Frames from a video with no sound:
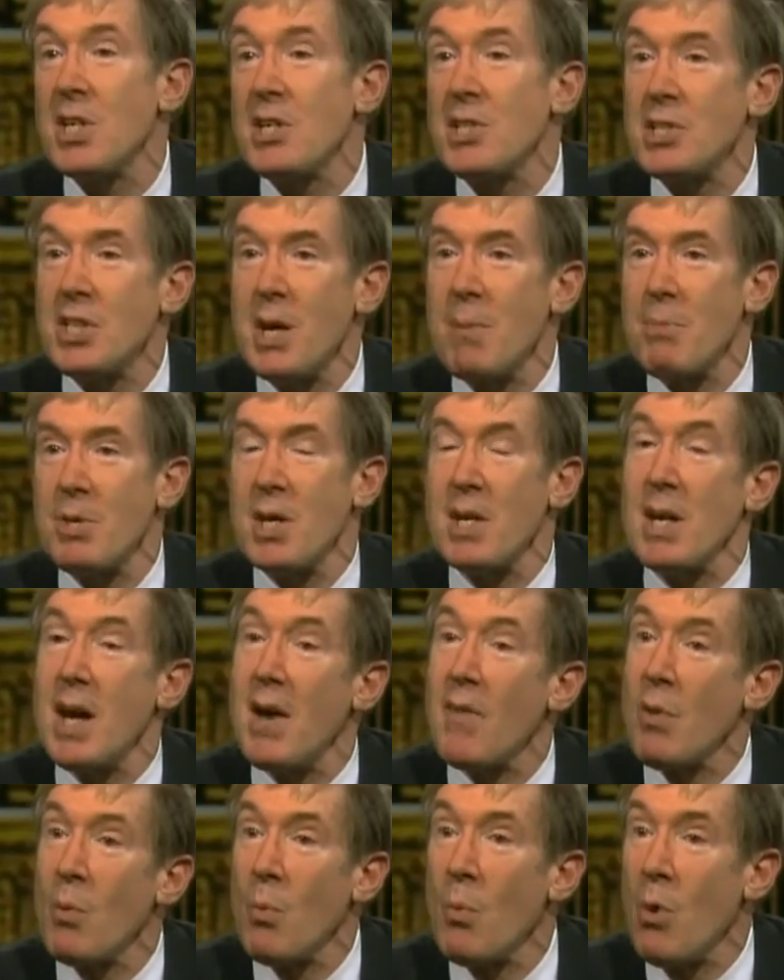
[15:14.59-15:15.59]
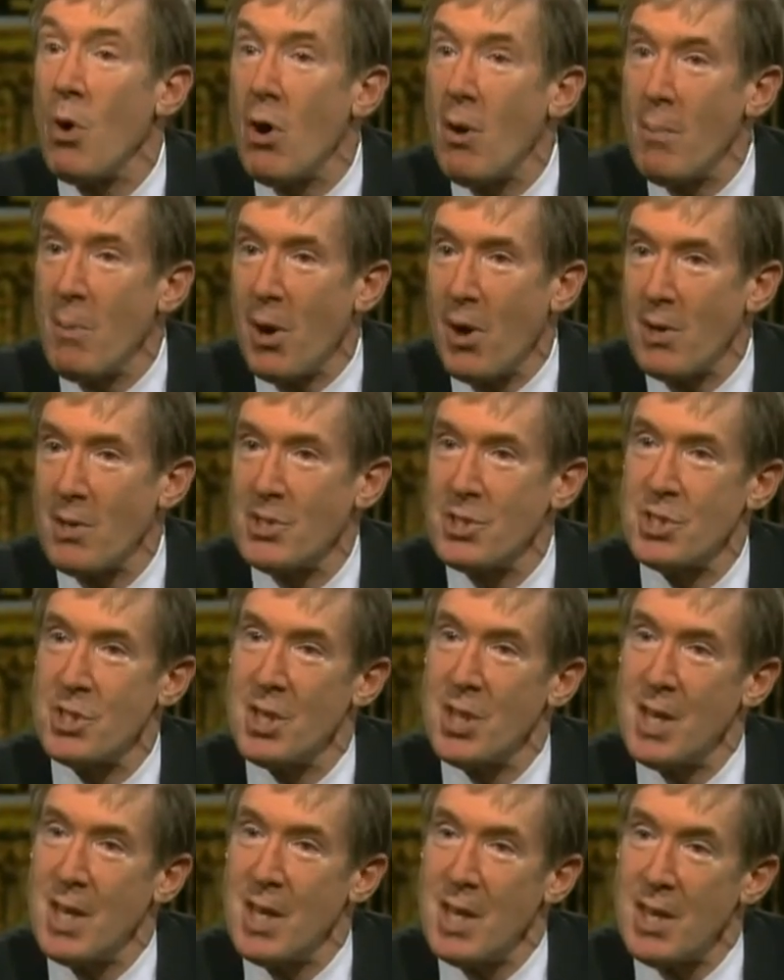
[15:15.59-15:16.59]
Same thing now, the Walmarts,
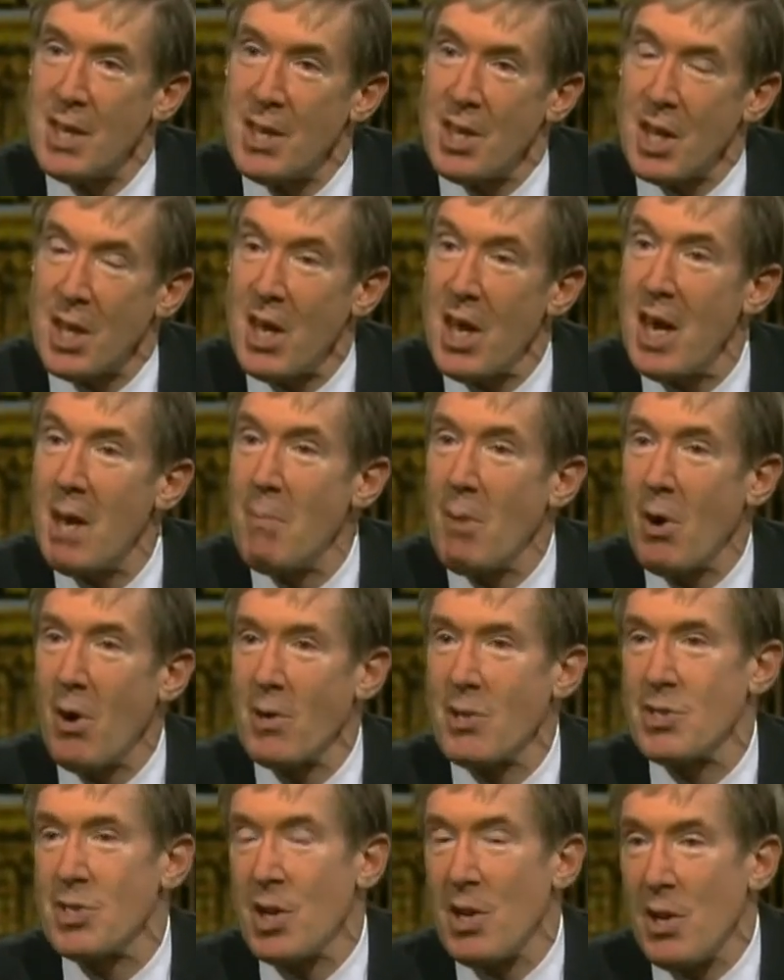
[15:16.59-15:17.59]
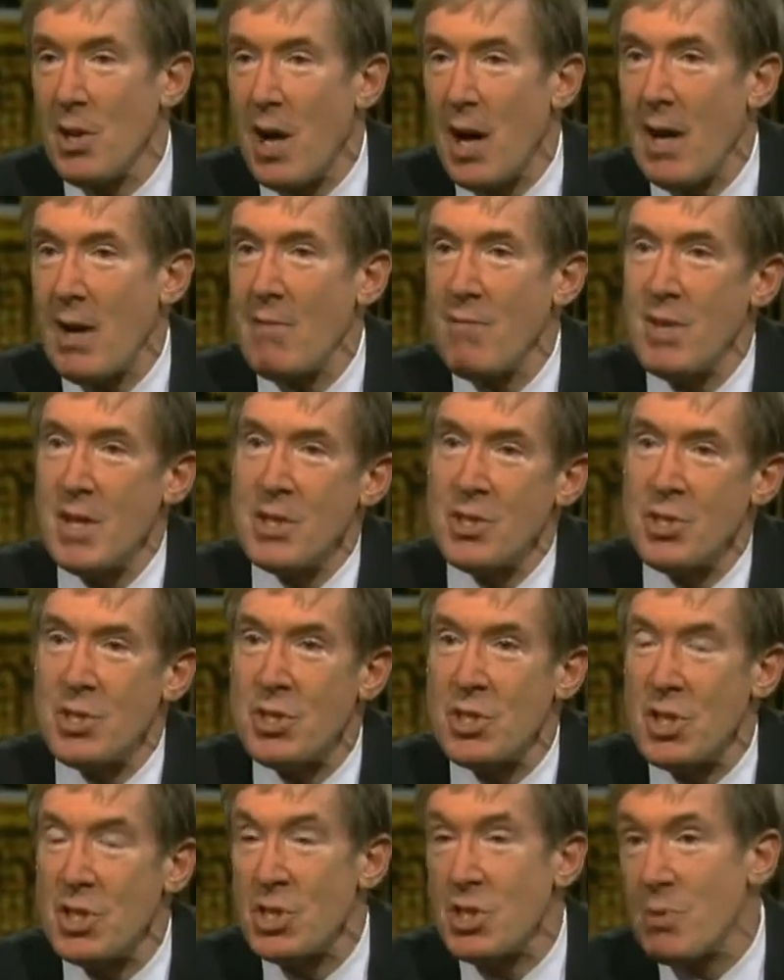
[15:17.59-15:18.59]
the Kmarts, a lot of these
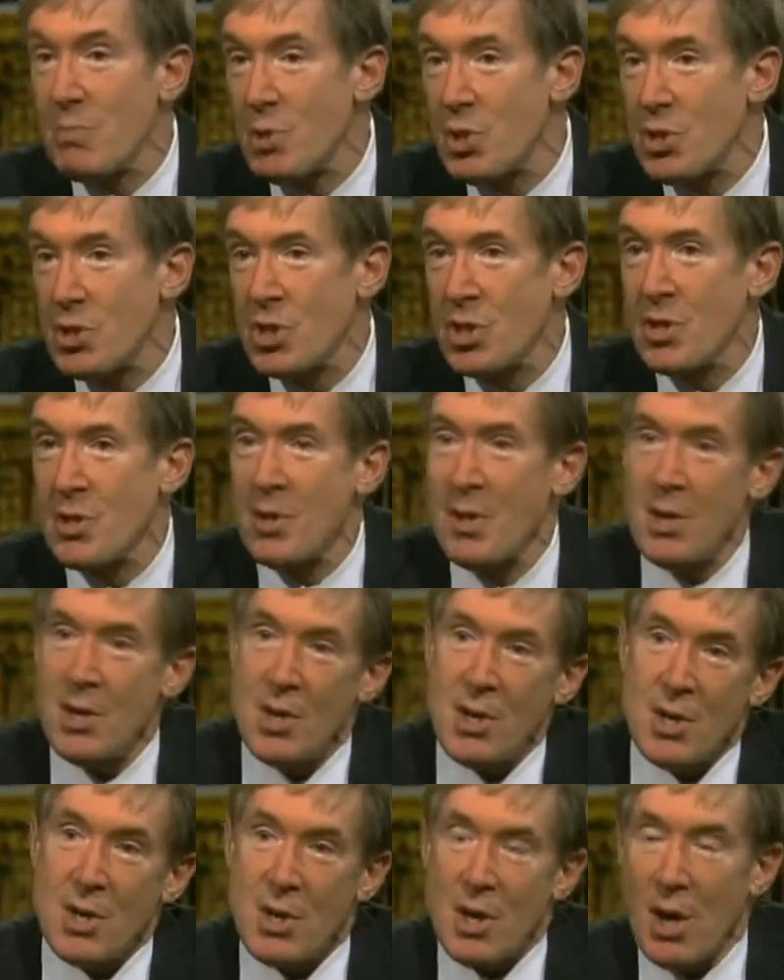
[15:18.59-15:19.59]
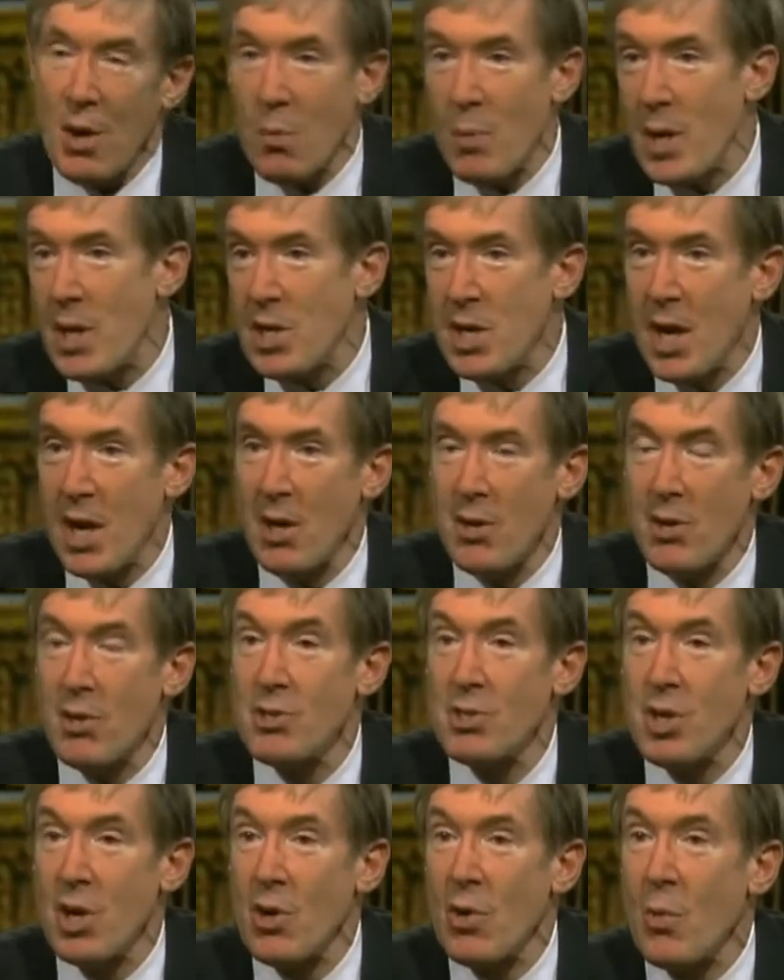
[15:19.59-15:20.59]
distribution uh,
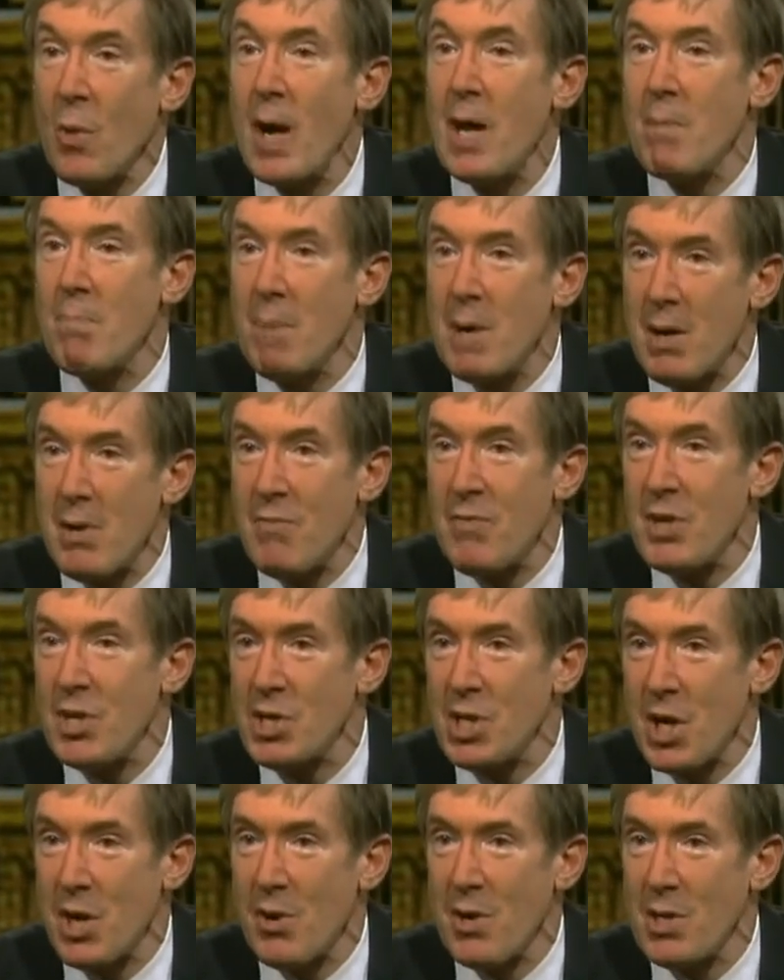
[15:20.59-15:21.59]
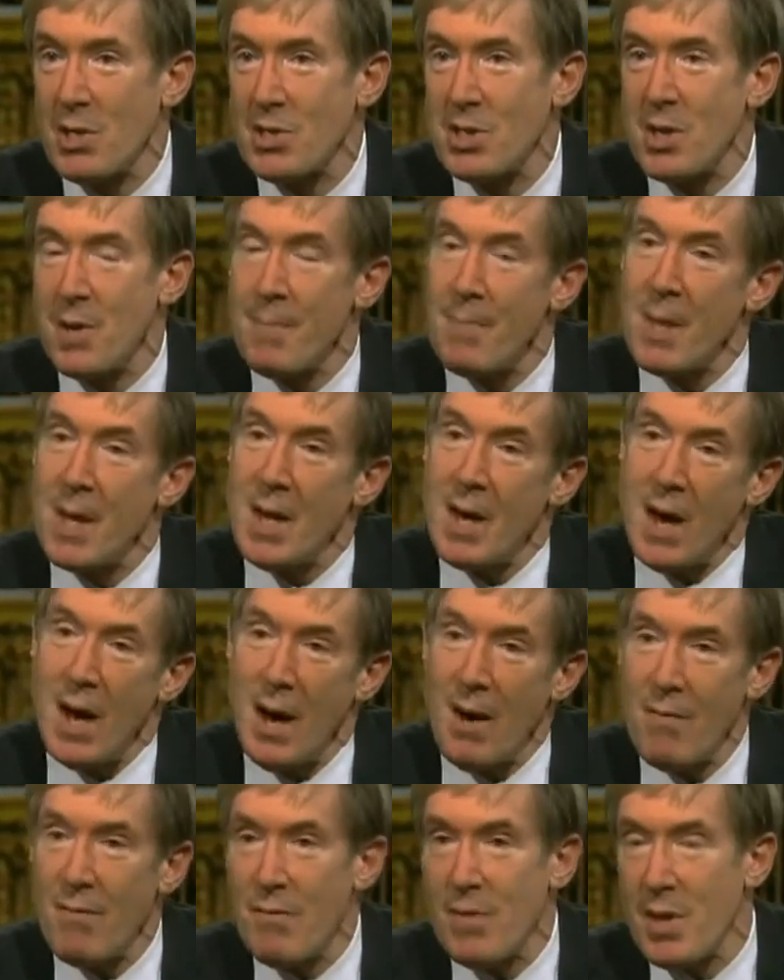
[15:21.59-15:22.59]
retailers are great beneficiaries
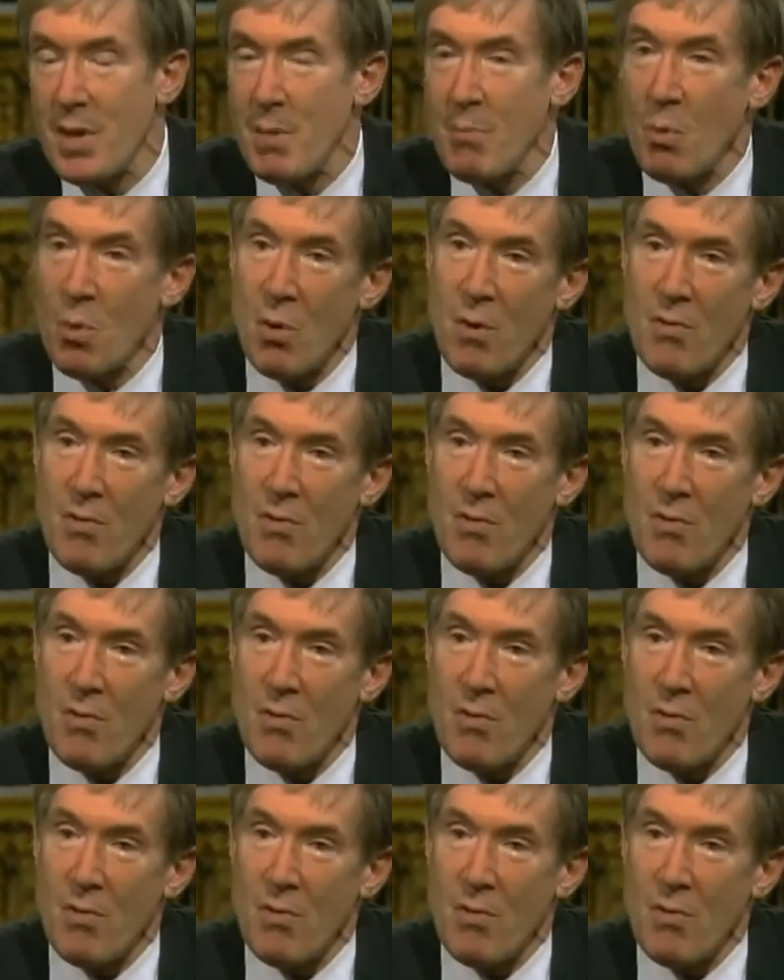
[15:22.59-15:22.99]
of the more